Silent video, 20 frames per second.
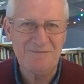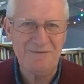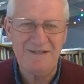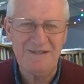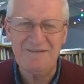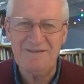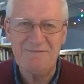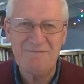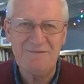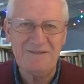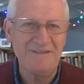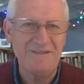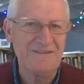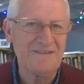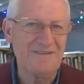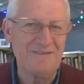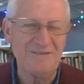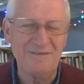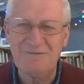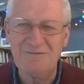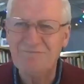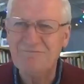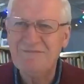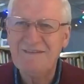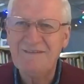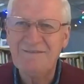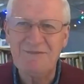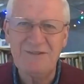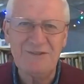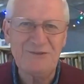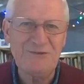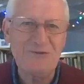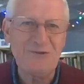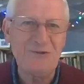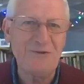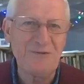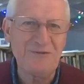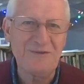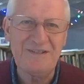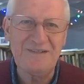I live in a little
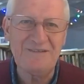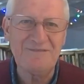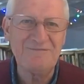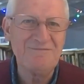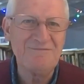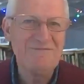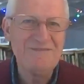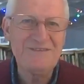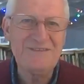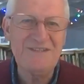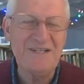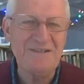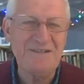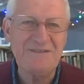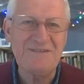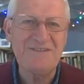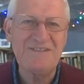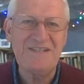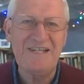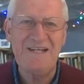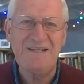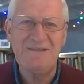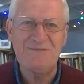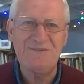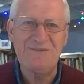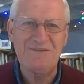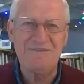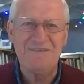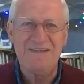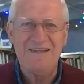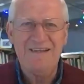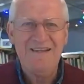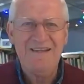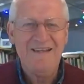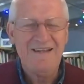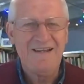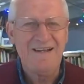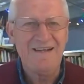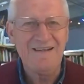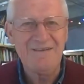Victorian Terrace house and
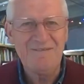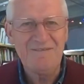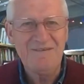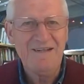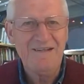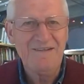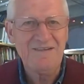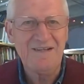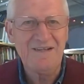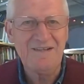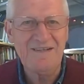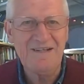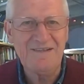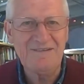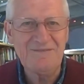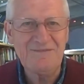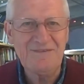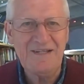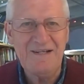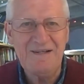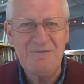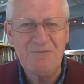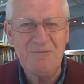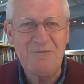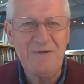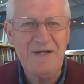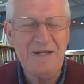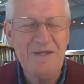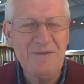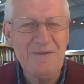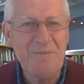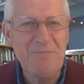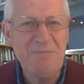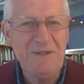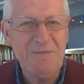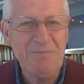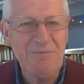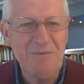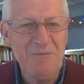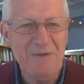uh, uh and uh, where the
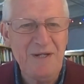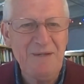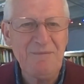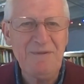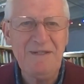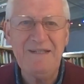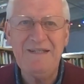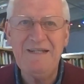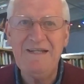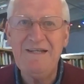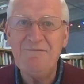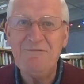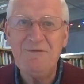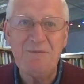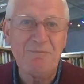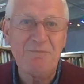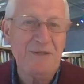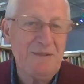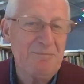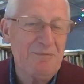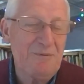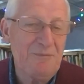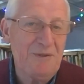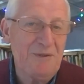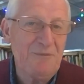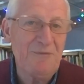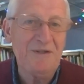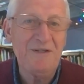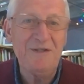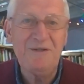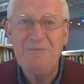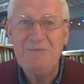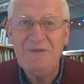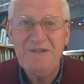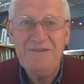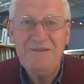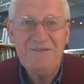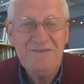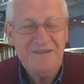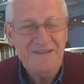people where we live the people we work
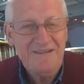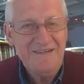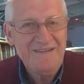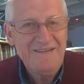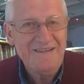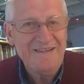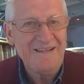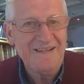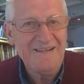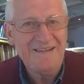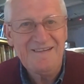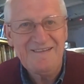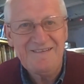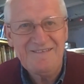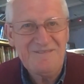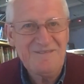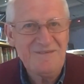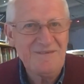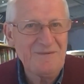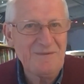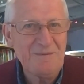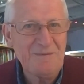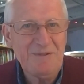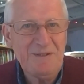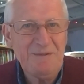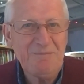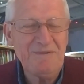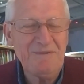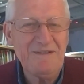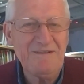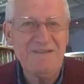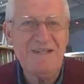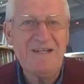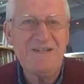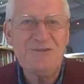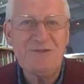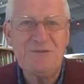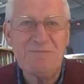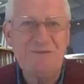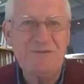with uh, the people in
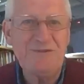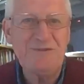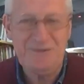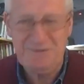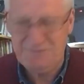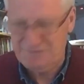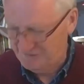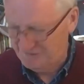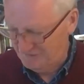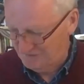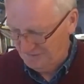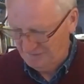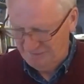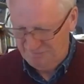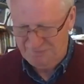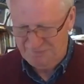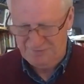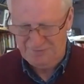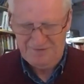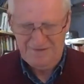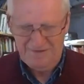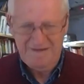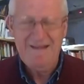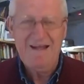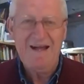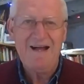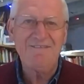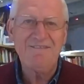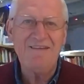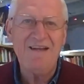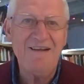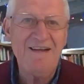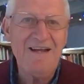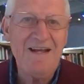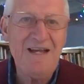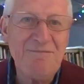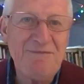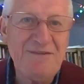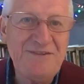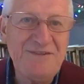leisure pursuits and so forth and i have a